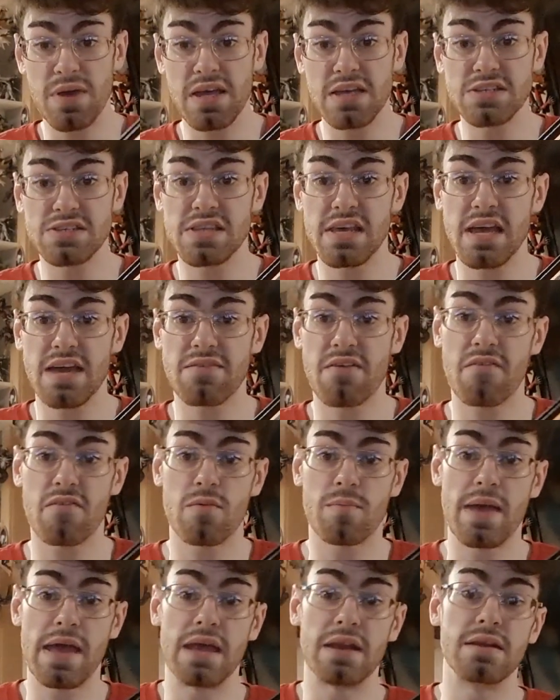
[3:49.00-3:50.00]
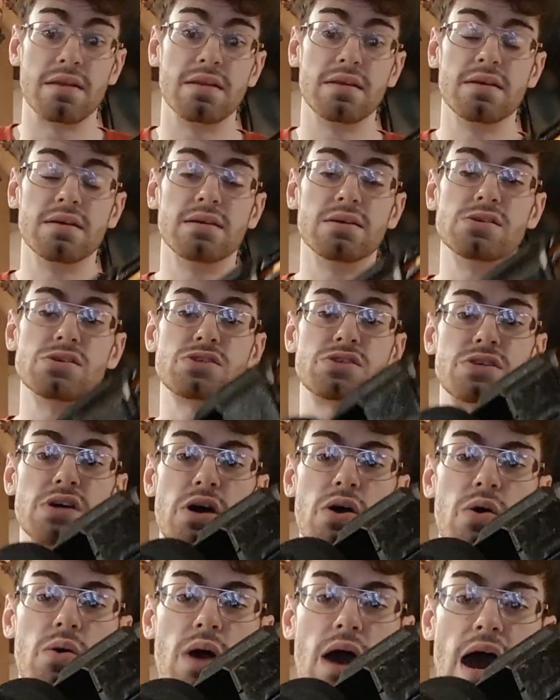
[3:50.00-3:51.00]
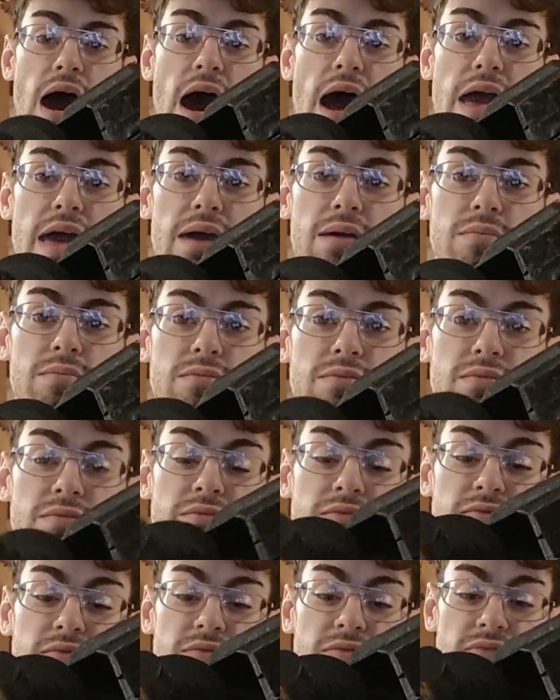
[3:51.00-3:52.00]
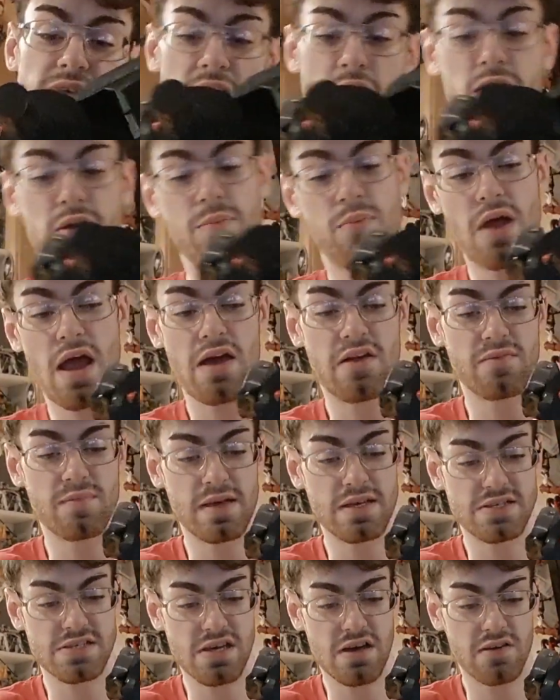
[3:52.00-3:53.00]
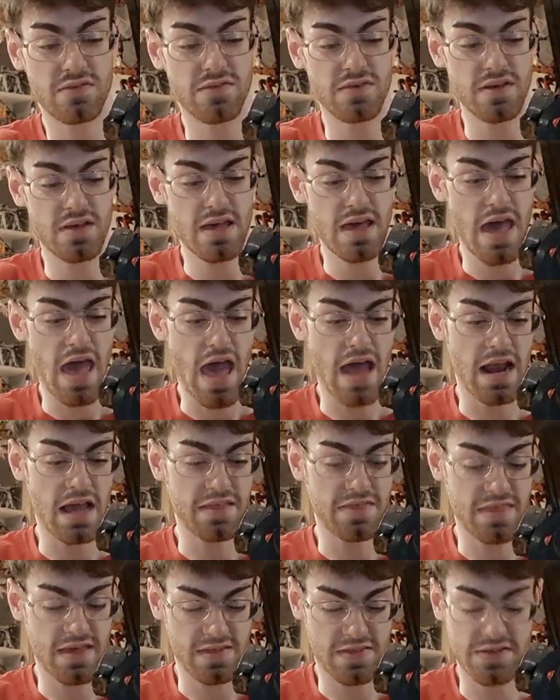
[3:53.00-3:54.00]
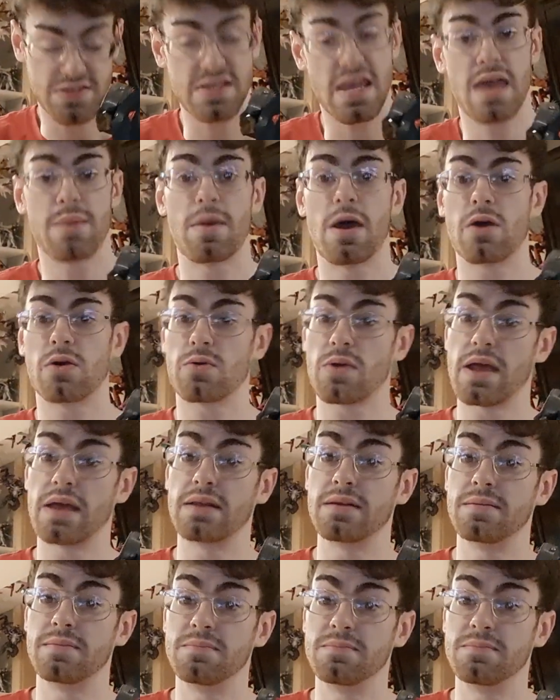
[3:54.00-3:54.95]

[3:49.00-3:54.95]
biggest thing I've ever made. So I am very proud of myself, and I think this came out great.